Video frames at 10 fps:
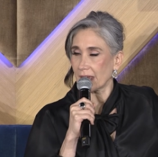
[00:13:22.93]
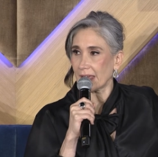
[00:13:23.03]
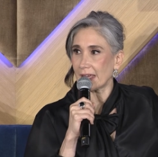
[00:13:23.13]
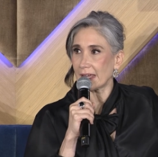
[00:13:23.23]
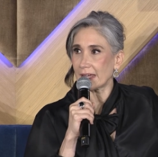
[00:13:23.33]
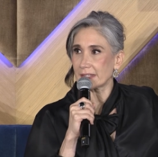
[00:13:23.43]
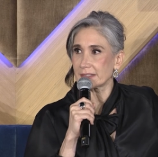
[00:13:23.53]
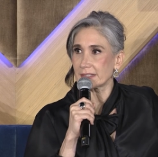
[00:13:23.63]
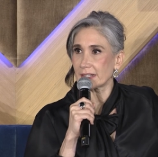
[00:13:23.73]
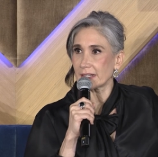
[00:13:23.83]
And
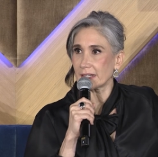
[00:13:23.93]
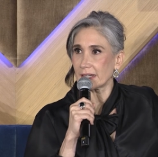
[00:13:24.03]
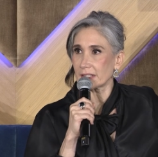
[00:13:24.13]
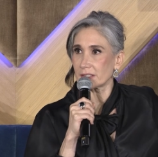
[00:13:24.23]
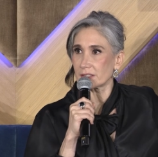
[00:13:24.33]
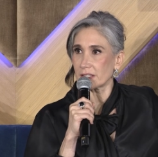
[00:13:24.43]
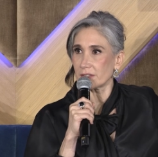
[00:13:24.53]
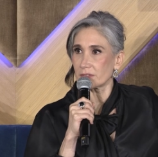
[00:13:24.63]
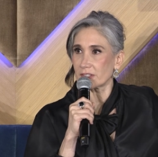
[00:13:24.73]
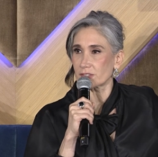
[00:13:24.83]

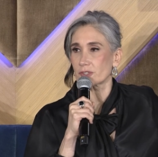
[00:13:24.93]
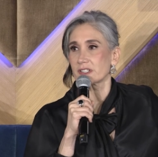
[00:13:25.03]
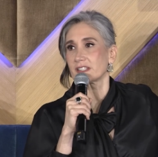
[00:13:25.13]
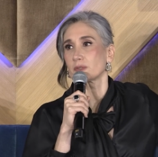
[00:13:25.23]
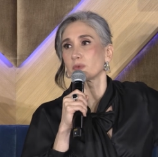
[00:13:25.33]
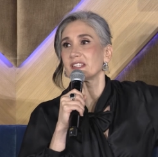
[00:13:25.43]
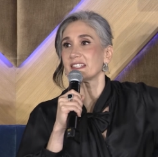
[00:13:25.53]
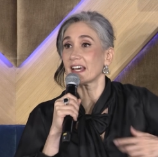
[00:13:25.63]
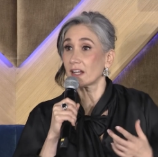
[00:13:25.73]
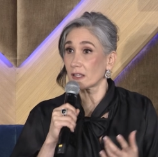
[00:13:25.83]
the stories that we
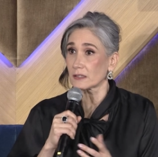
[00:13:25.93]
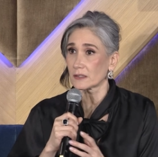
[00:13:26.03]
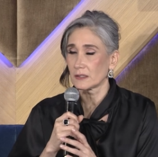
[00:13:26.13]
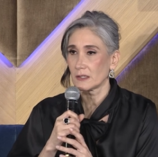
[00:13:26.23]
tell,